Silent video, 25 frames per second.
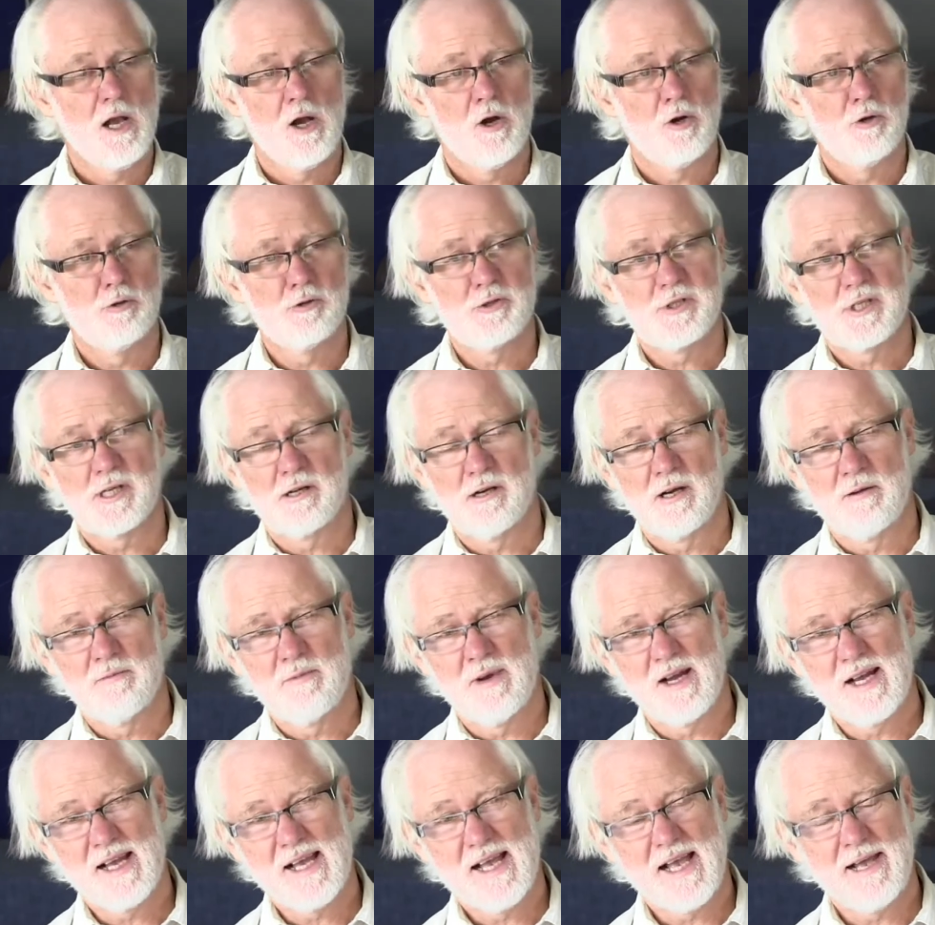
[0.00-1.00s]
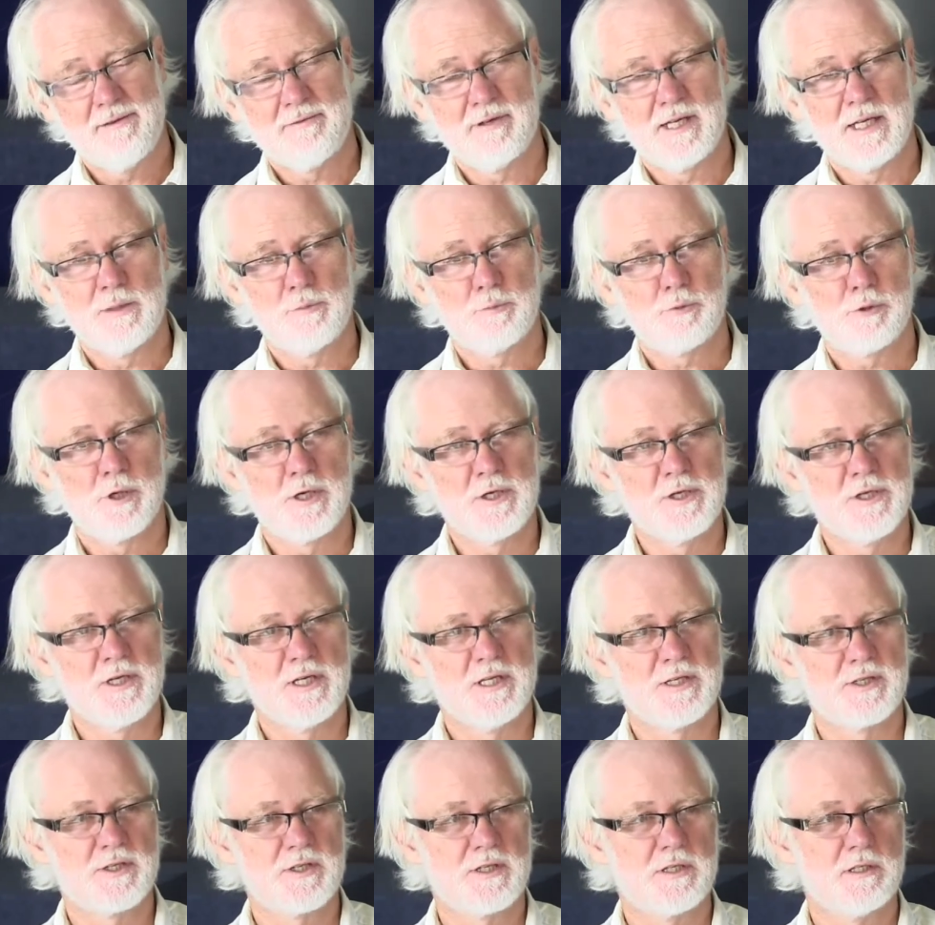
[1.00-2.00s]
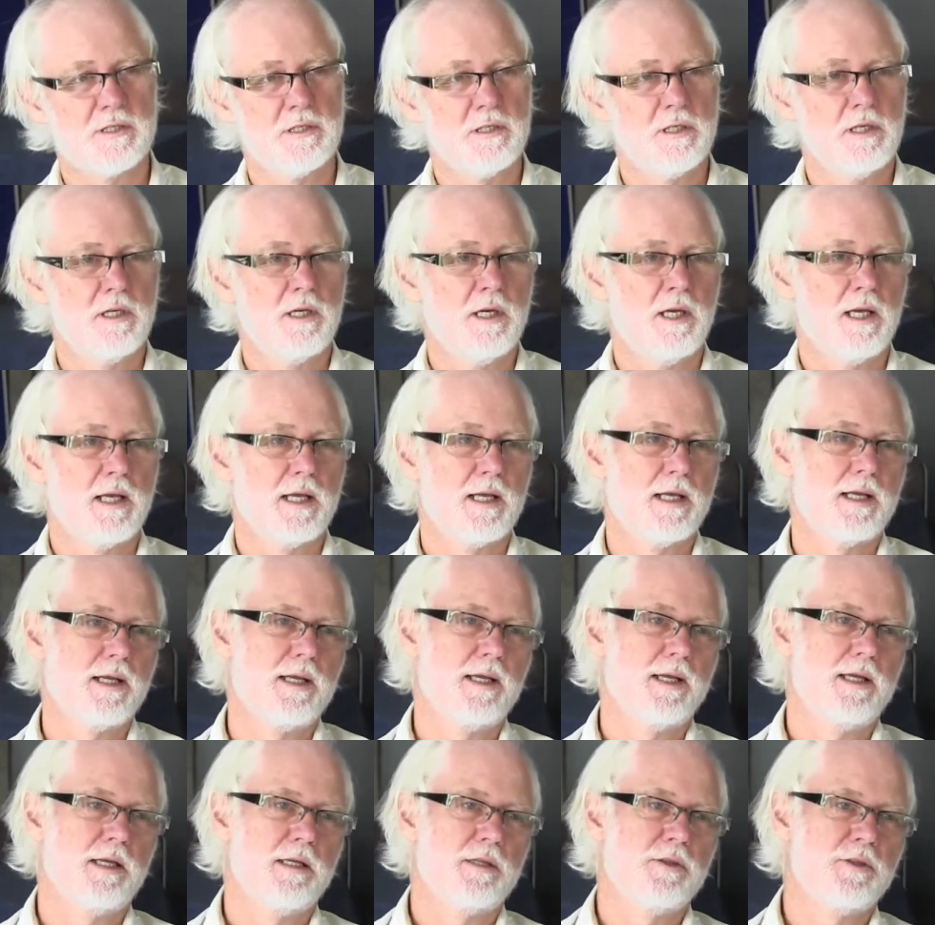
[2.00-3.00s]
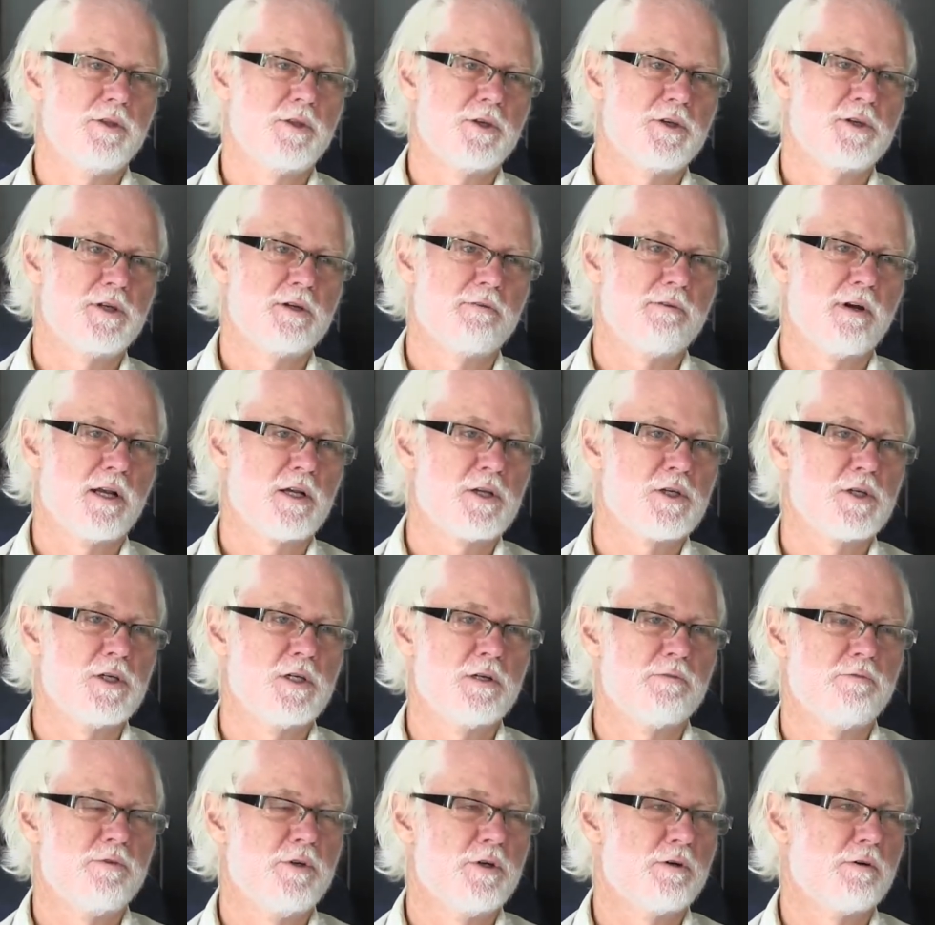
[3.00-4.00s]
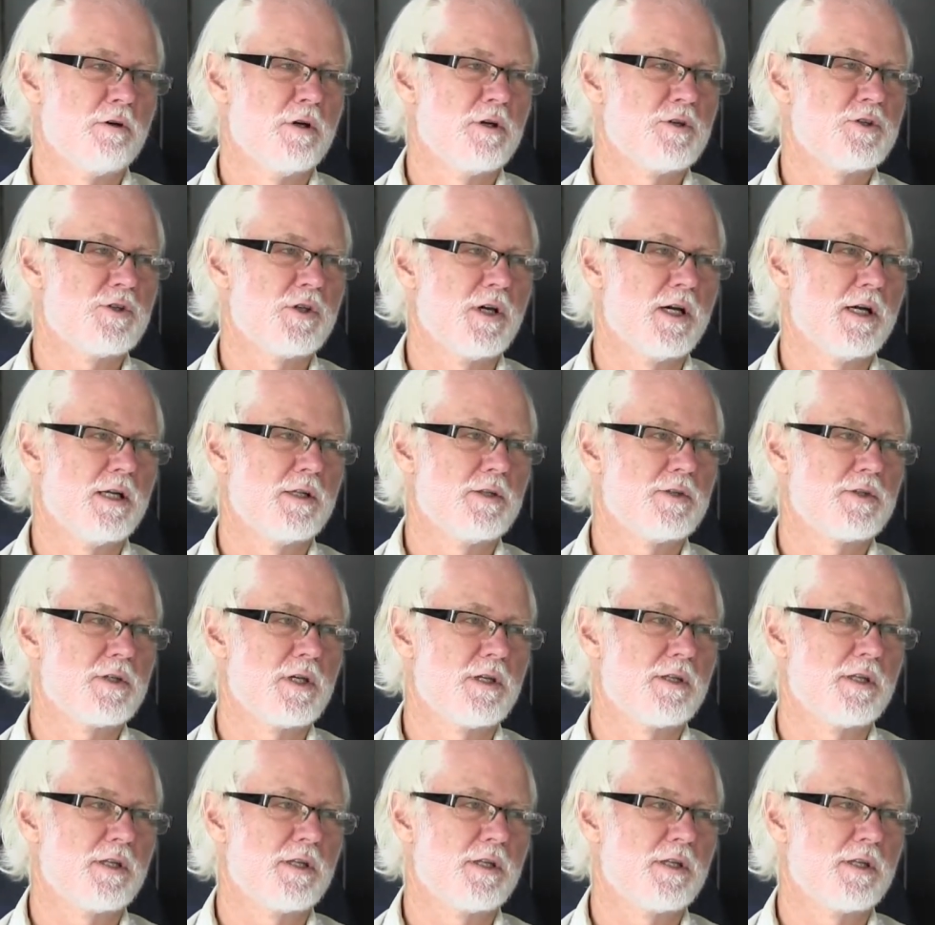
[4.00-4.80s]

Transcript: Also, I'm heavily prejudiced in the direction of neuroscience.